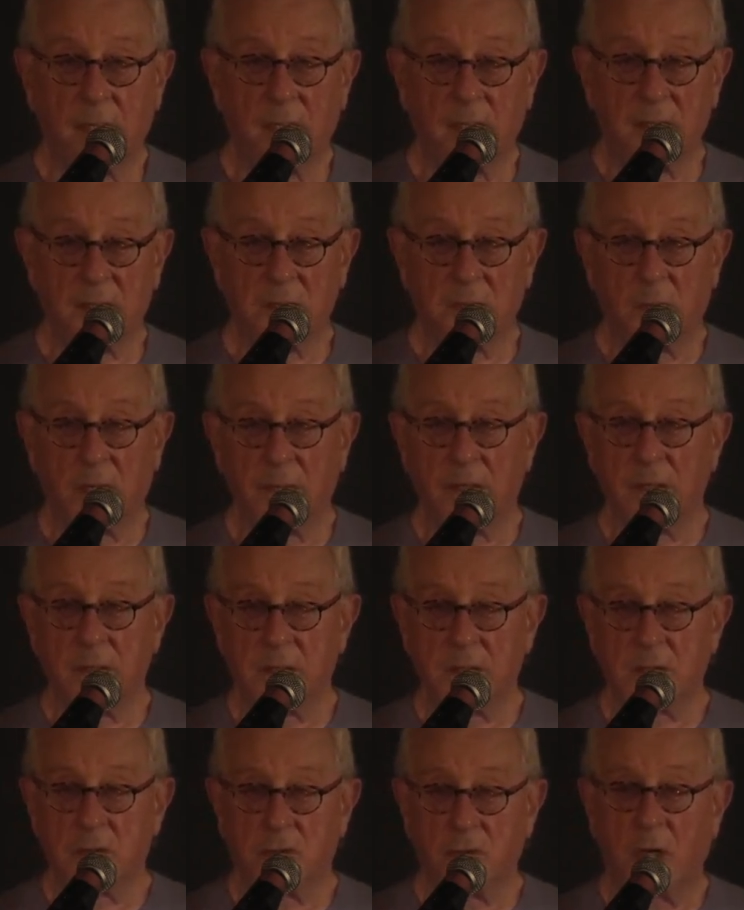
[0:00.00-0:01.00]
in his
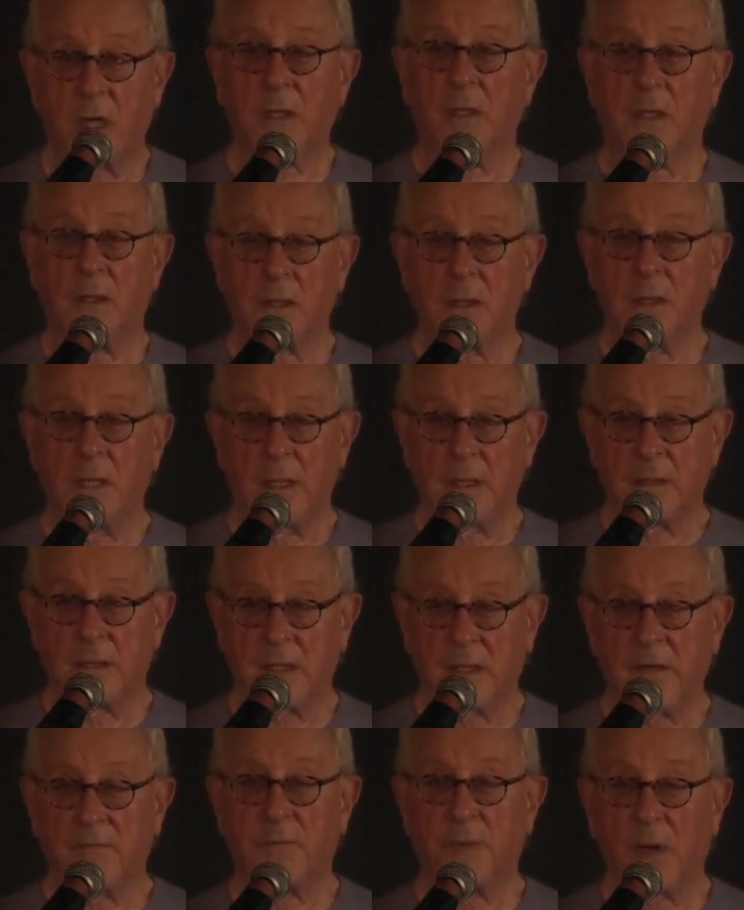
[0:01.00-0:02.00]
mother's struggle to
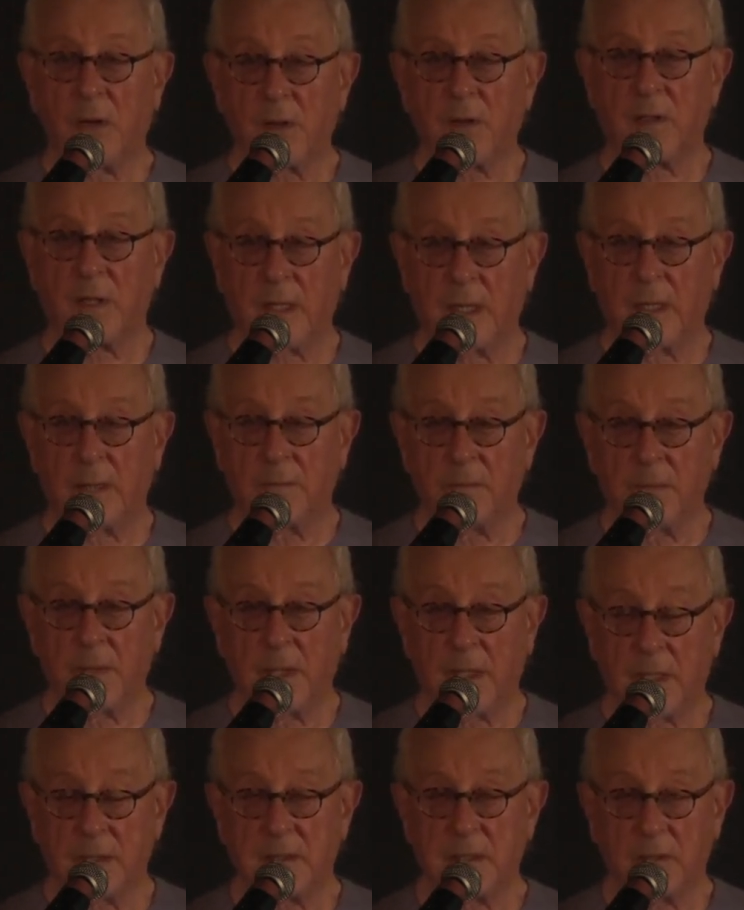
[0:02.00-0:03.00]
give birth to him,
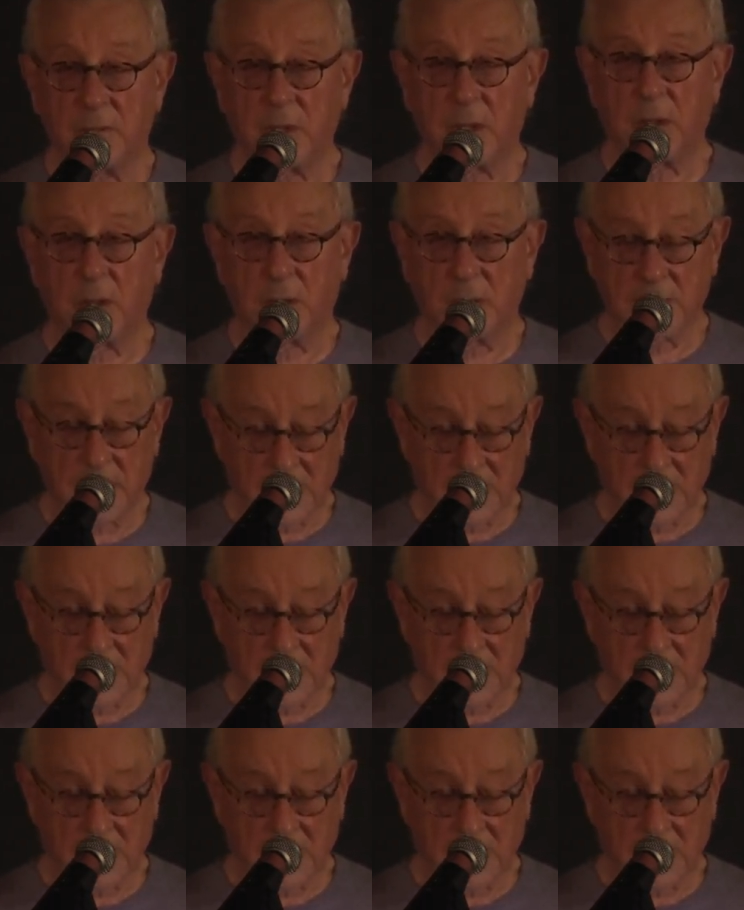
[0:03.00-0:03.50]
as he recalled